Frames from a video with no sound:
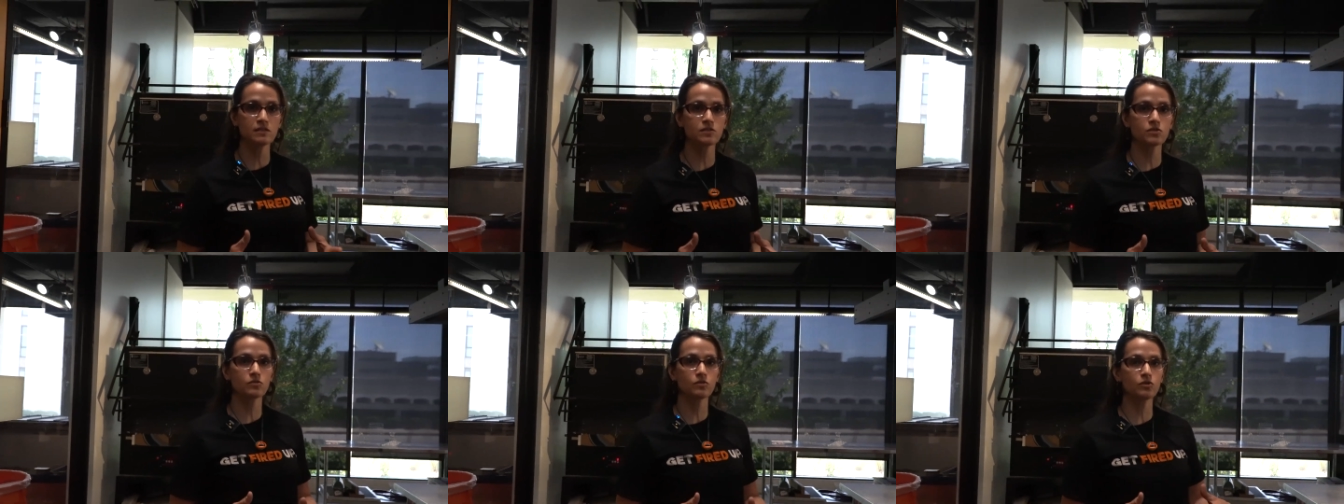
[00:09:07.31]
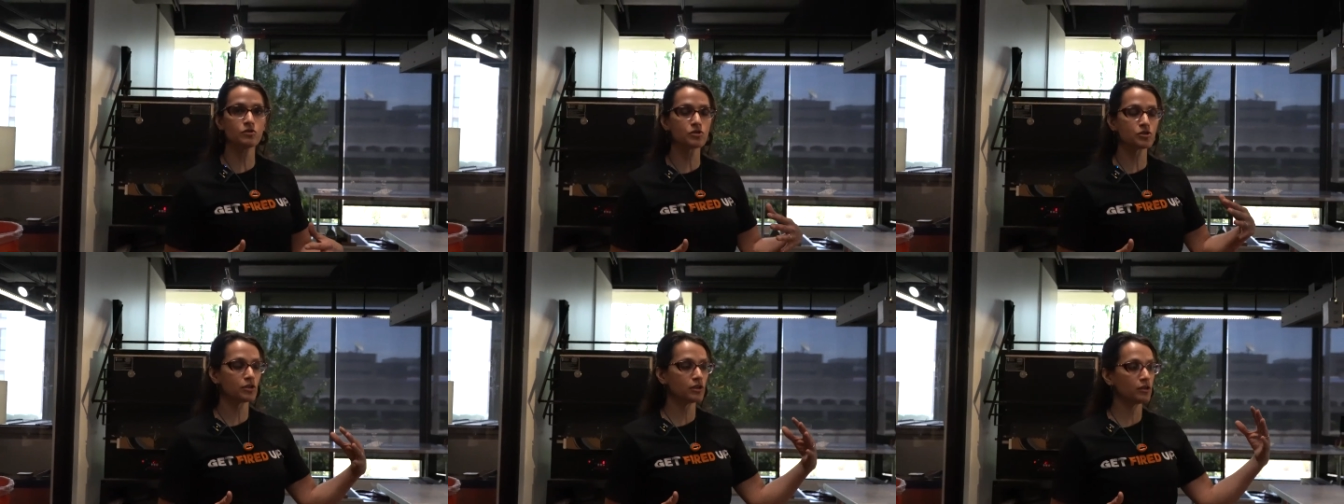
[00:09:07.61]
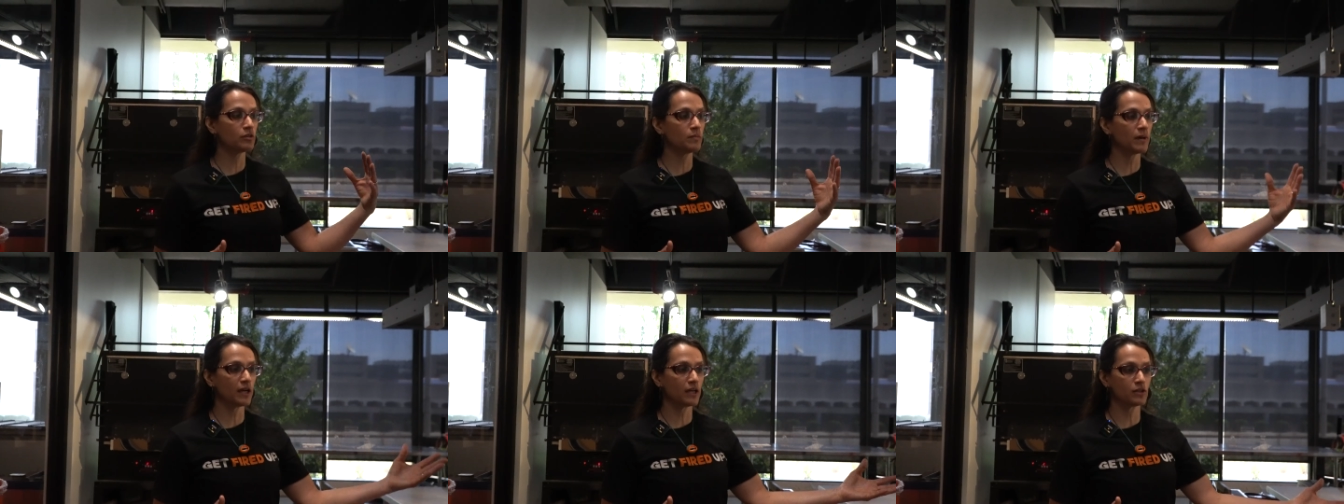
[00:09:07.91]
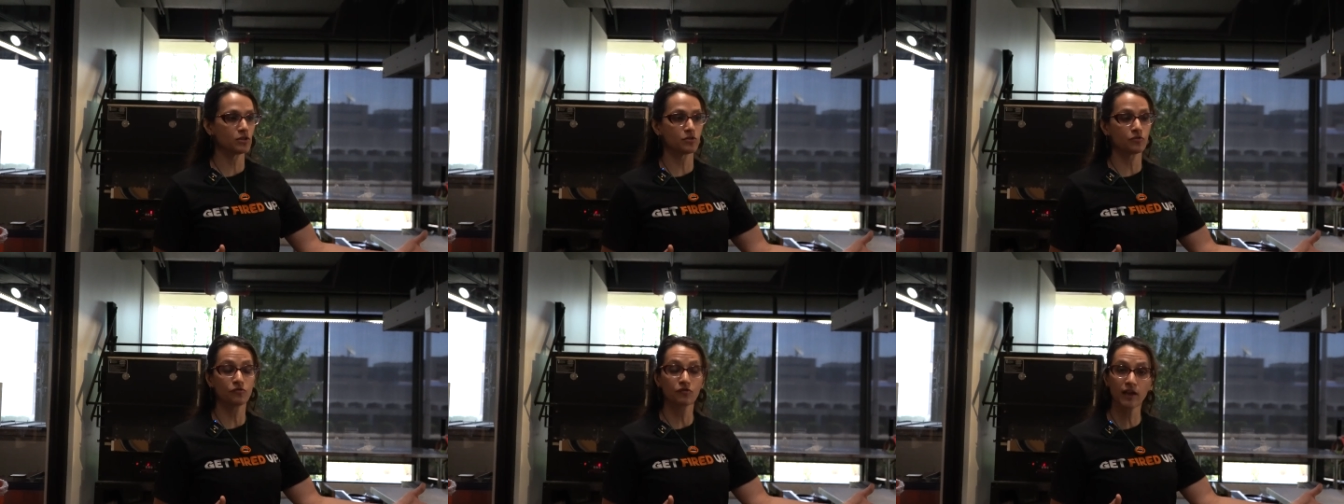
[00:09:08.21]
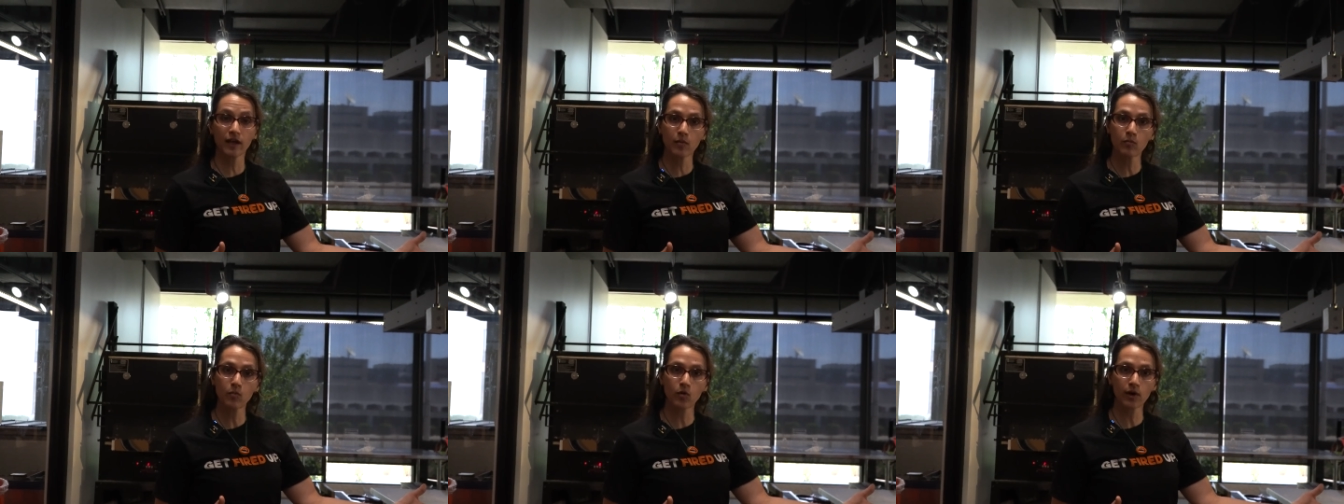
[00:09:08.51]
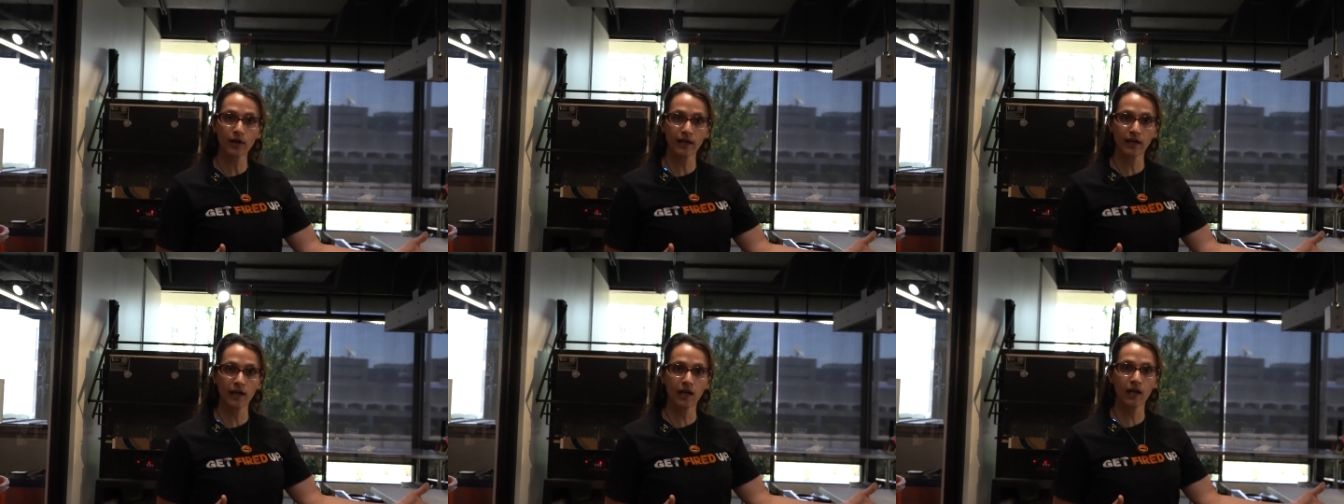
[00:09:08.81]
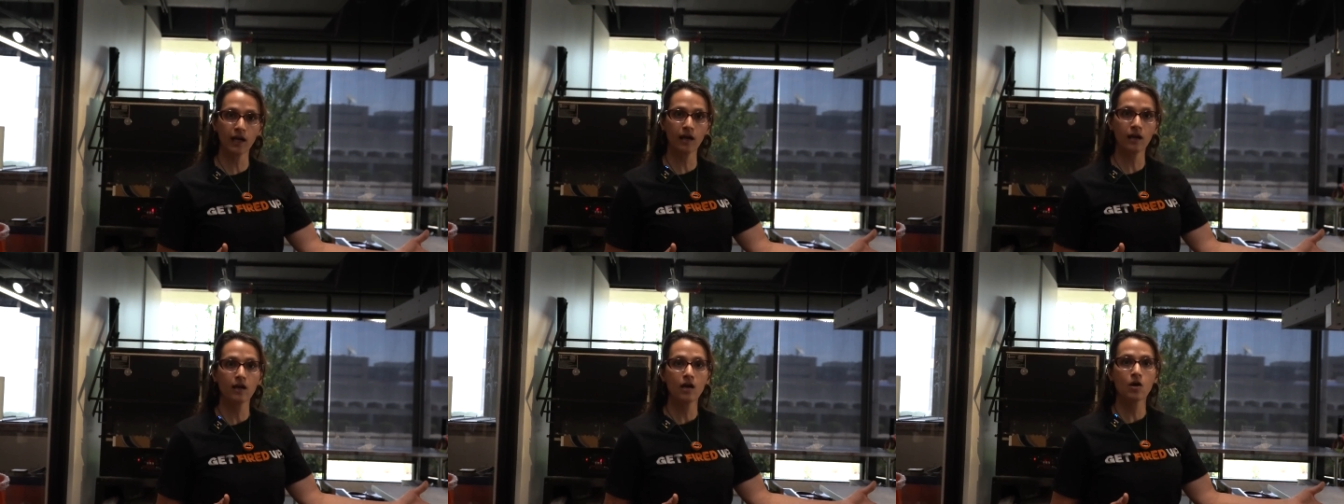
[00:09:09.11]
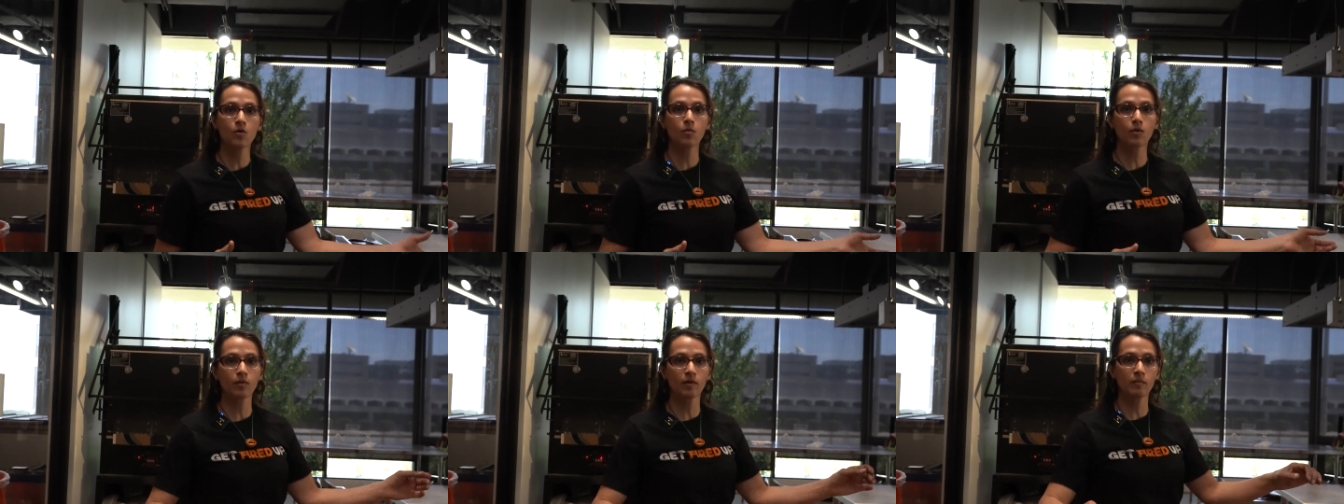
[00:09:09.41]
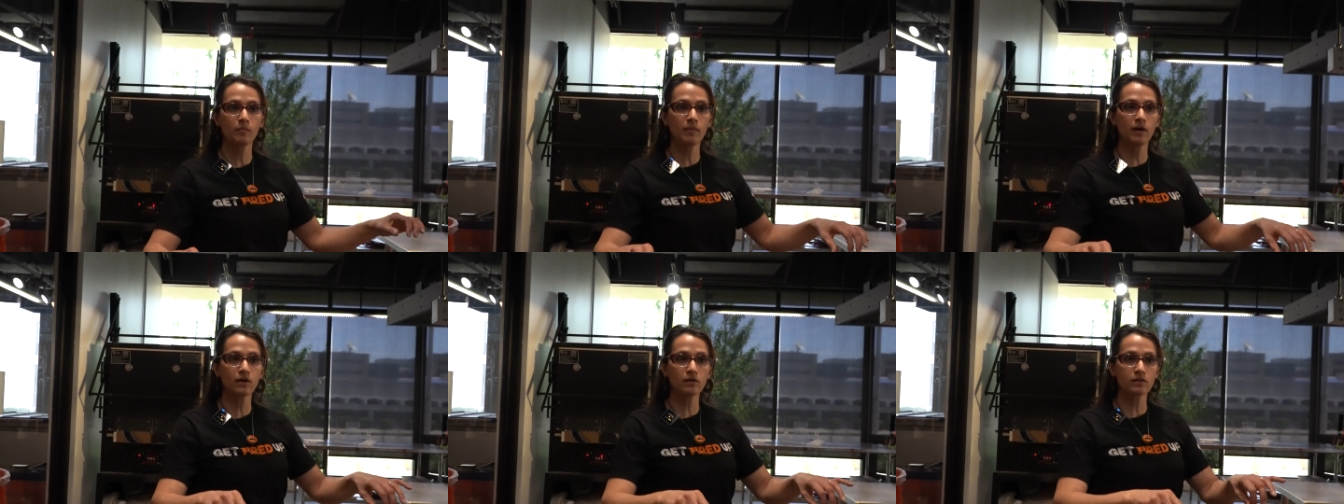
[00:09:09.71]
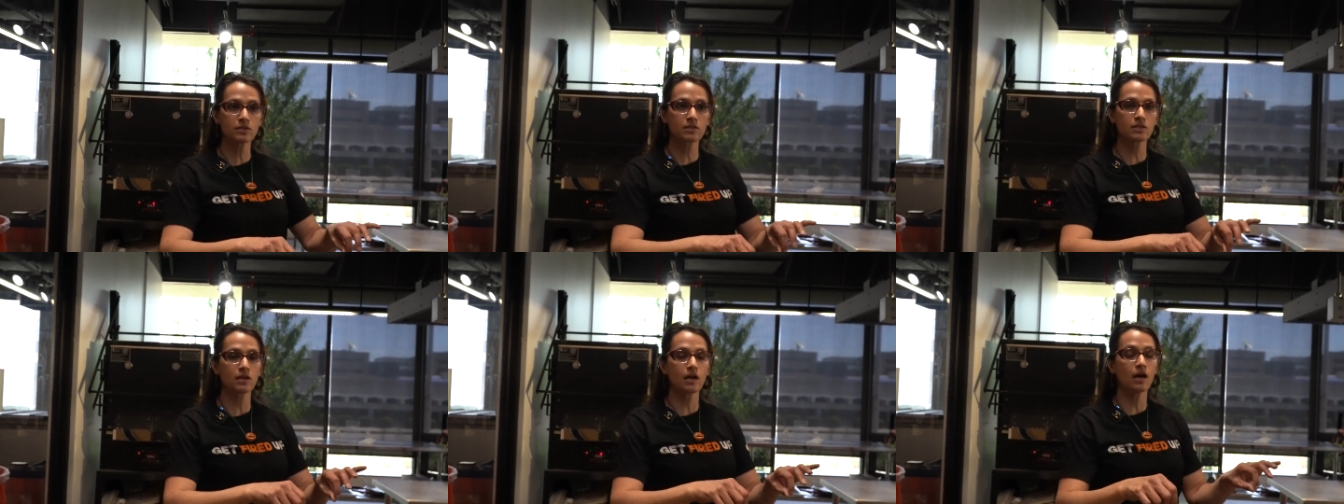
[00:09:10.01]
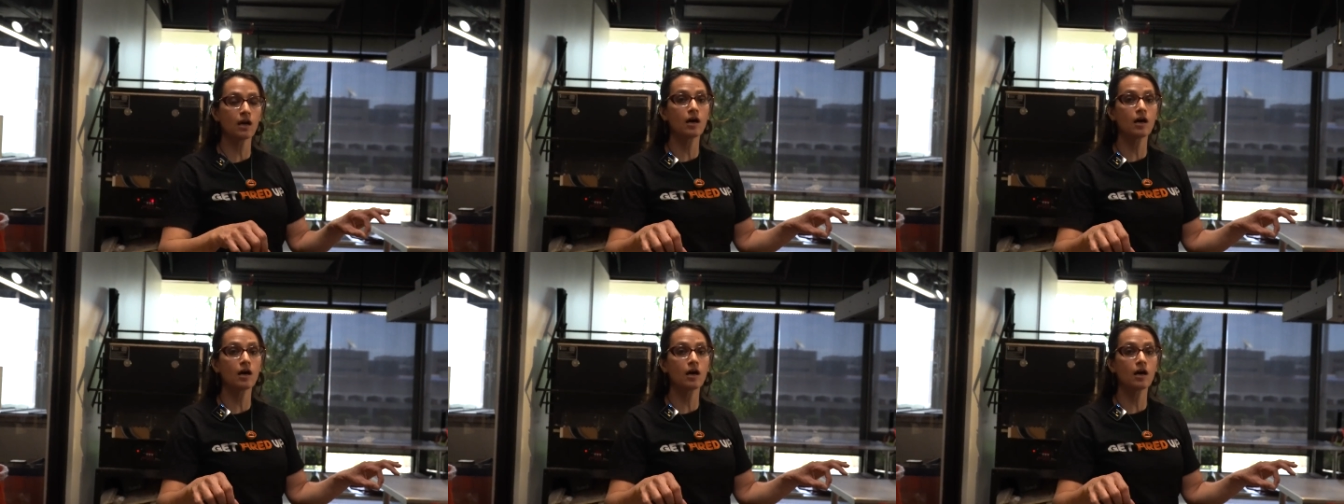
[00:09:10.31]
So usually you might do flame working, where we melt